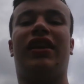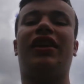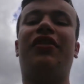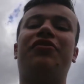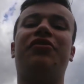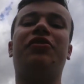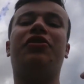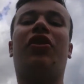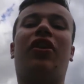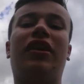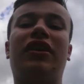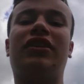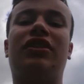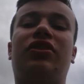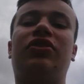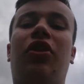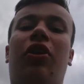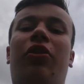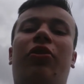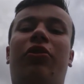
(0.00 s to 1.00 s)
If you
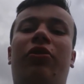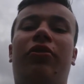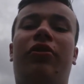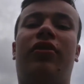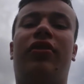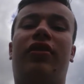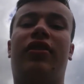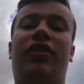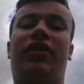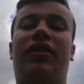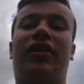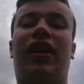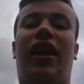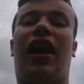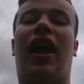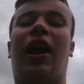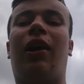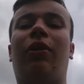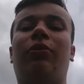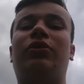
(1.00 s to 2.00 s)
guys know
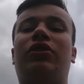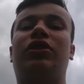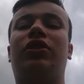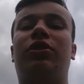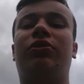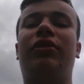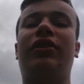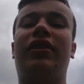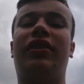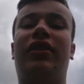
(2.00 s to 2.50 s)
how to do